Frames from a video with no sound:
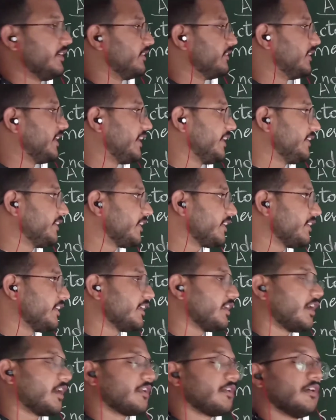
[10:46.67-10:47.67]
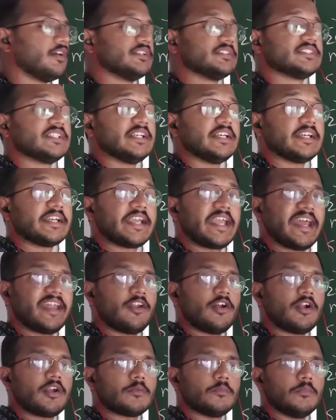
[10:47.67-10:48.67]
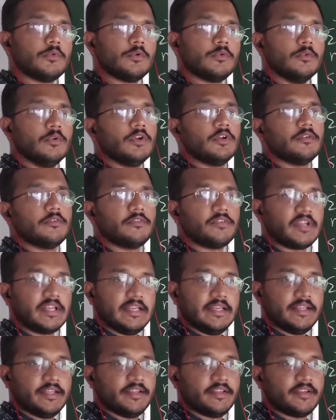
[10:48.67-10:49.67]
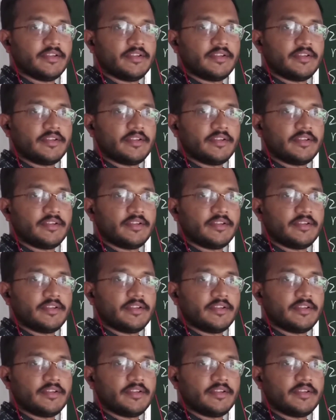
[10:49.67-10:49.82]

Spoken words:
The internal organs cannot move freely.